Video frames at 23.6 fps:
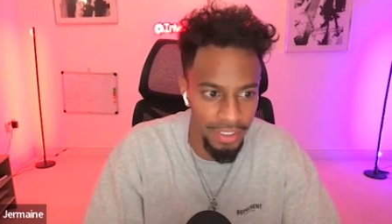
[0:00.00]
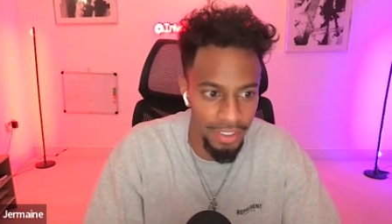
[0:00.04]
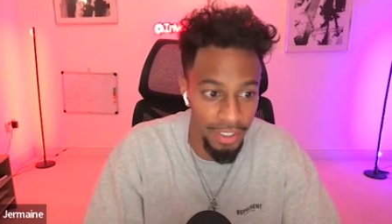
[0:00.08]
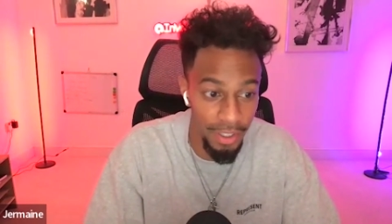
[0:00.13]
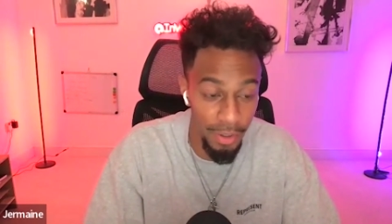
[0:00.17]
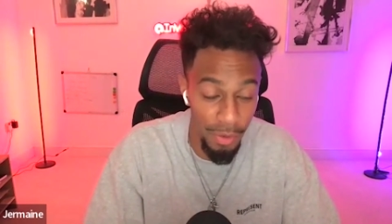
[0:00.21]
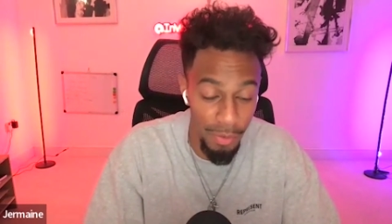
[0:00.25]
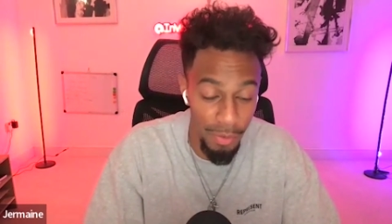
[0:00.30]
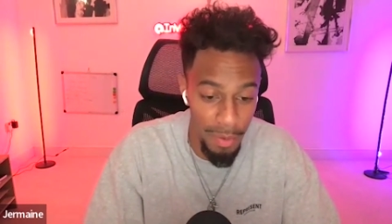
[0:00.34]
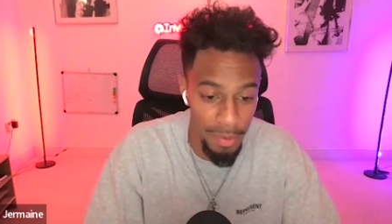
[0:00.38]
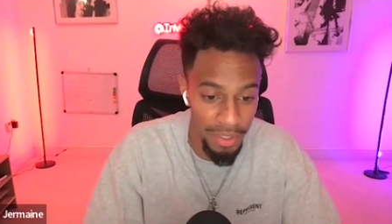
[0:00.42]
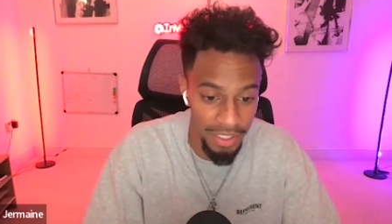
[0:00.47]
I
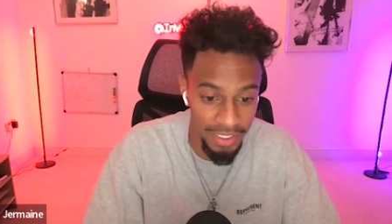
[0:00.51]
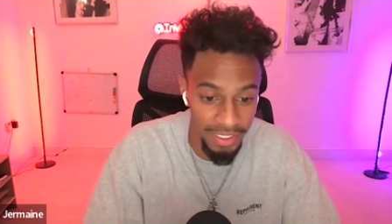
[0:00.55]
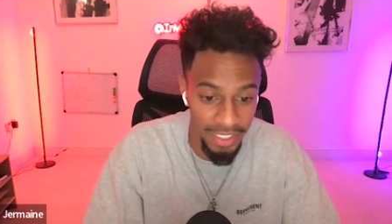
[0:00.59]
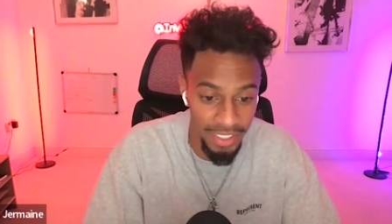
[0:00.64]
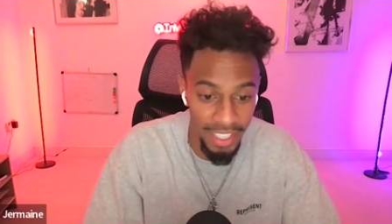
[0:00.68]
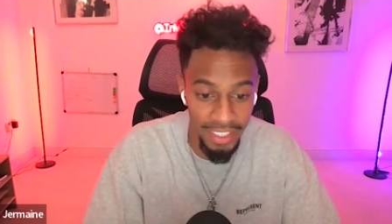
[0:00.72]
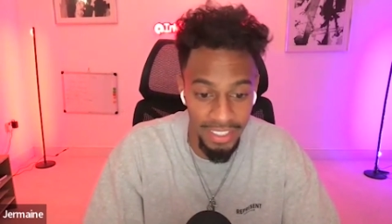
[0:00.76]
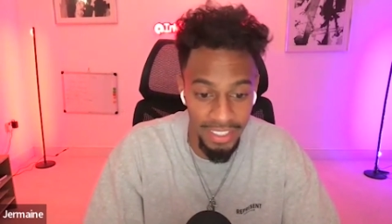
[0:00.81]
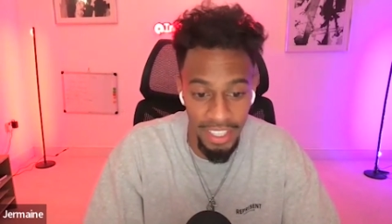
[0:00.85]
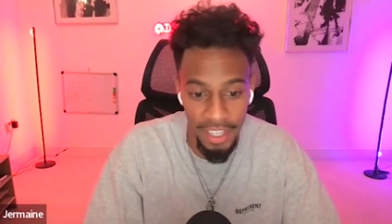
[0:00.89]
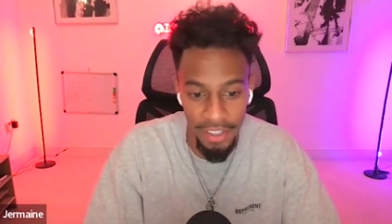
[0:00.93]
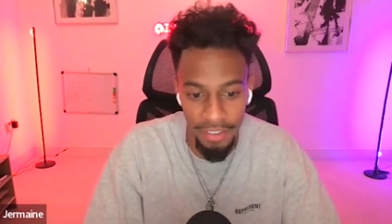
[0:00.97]
remember the
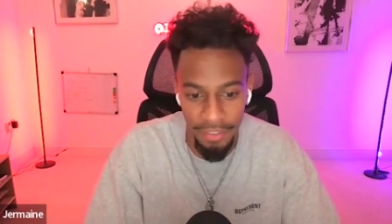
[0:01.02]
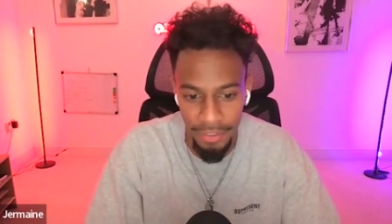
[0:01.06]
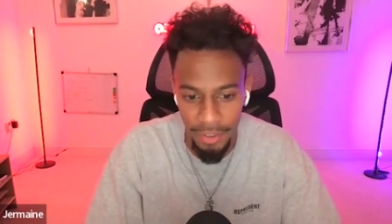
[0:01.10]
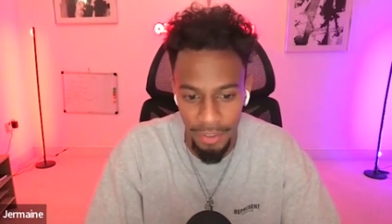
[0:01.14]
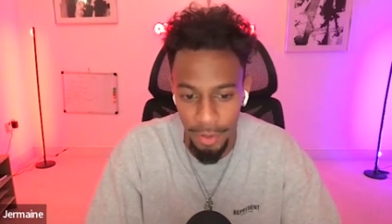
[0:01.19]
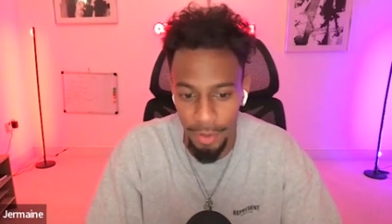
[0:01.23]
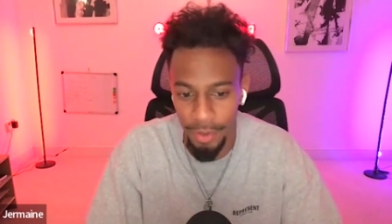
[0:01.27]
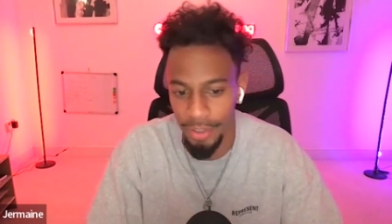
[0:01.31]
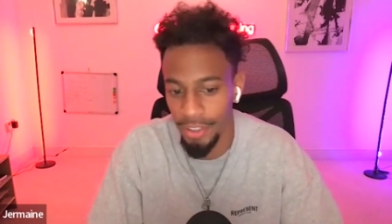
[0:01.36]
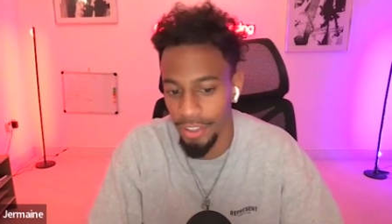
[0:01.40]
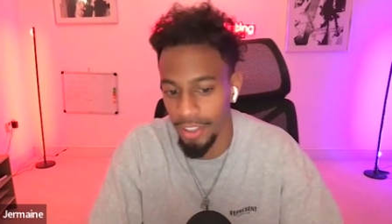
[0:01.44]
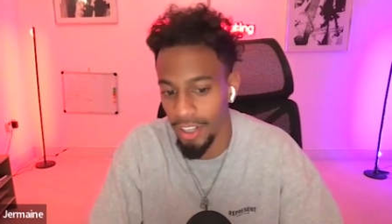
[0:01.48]
exact date,
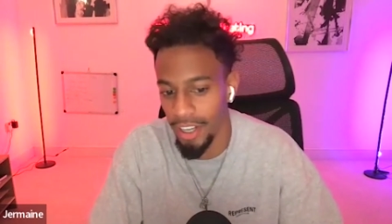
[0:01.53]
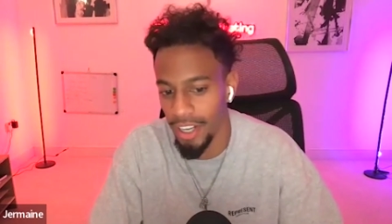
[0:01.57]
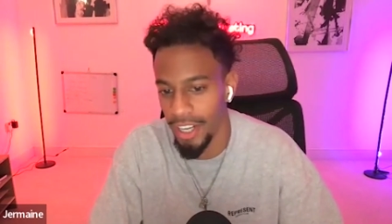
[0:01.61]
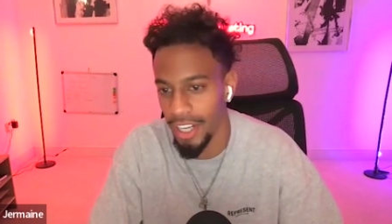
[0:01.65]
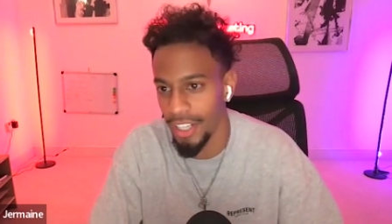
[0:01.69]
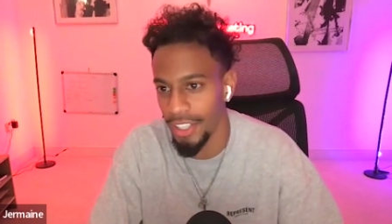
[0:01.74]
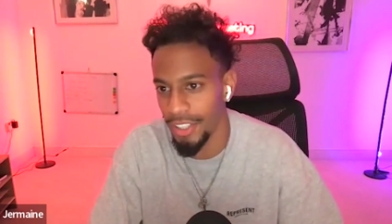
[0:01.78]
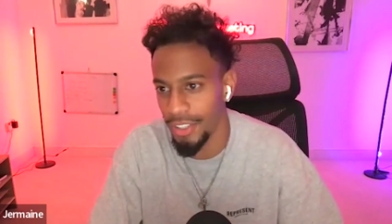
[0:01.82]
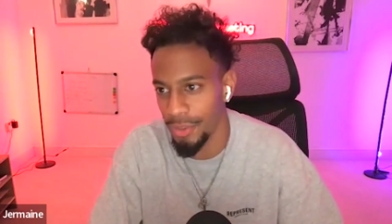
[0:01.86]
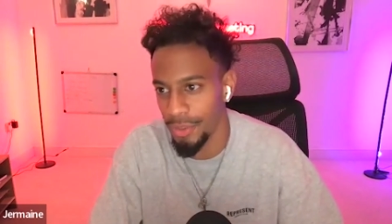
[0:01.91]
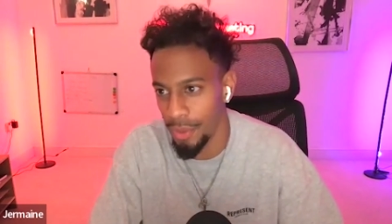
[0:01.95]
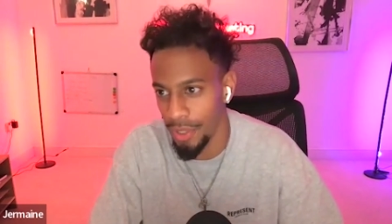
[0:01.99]
1st
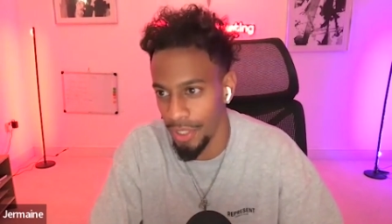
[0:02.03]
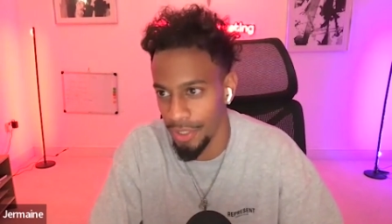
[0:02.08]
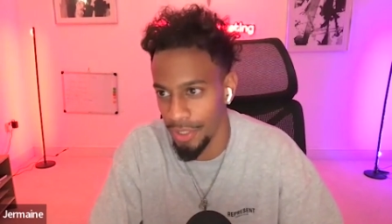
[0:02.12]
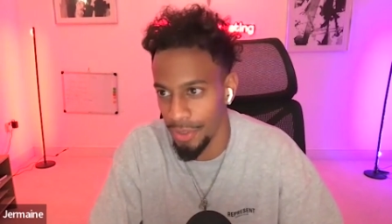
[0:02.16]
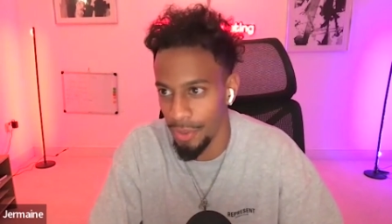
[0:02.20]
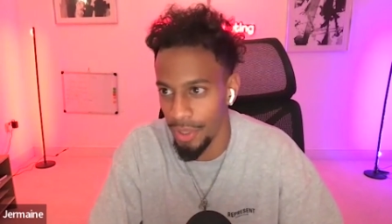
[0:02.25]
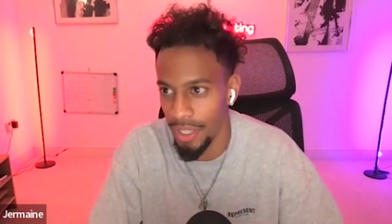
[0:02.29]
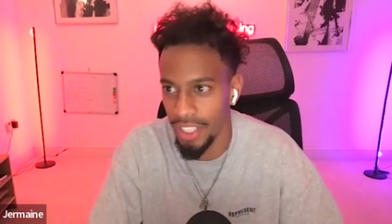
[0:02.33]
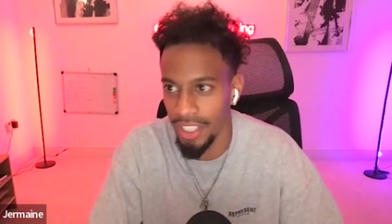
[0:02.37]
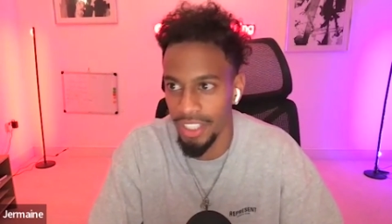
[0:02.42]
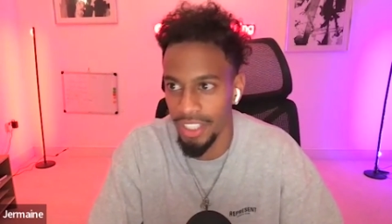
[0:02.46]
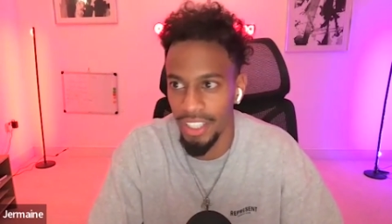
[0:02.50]
July
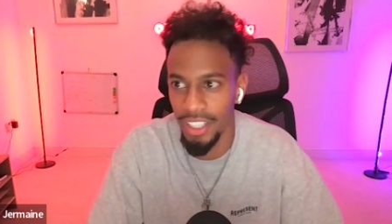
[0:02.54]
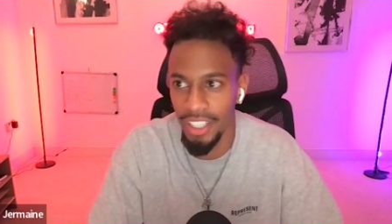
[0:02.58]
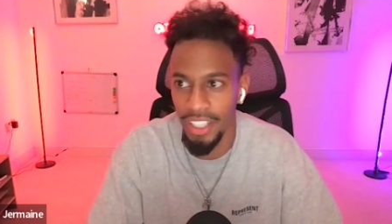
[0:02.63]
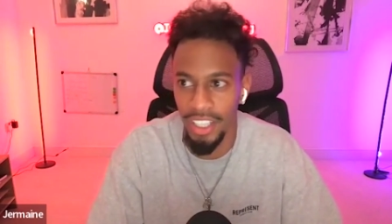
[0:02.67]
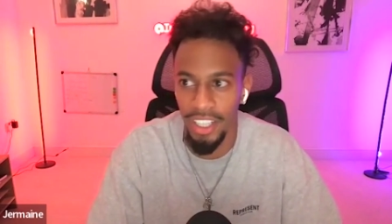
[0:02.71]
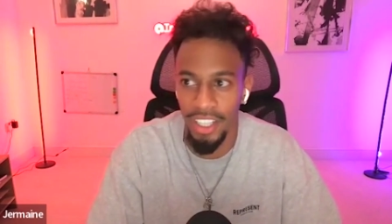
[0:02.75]
2020.